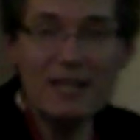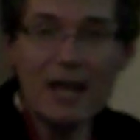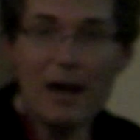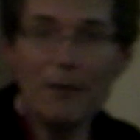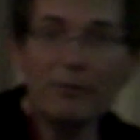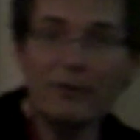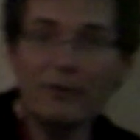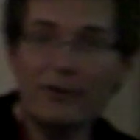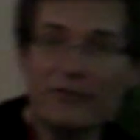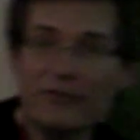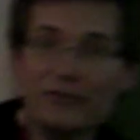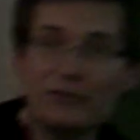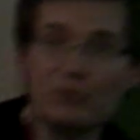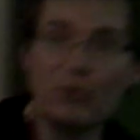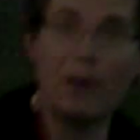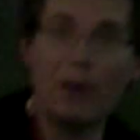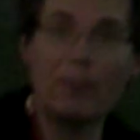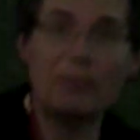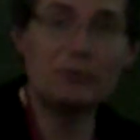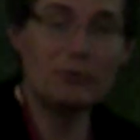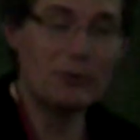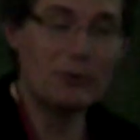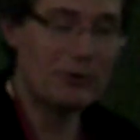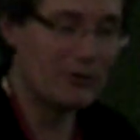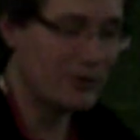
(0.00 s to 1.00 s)
The number of
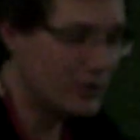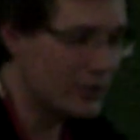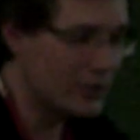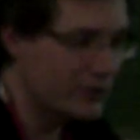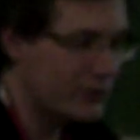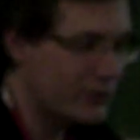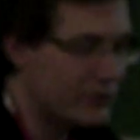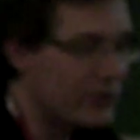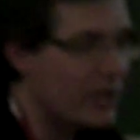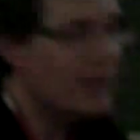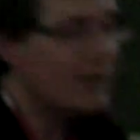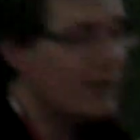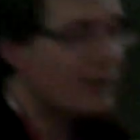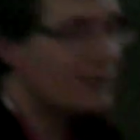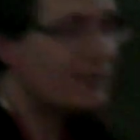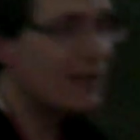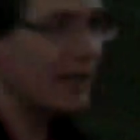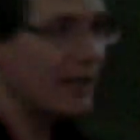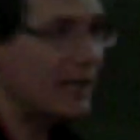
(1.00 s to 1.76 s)
swaps were reduced.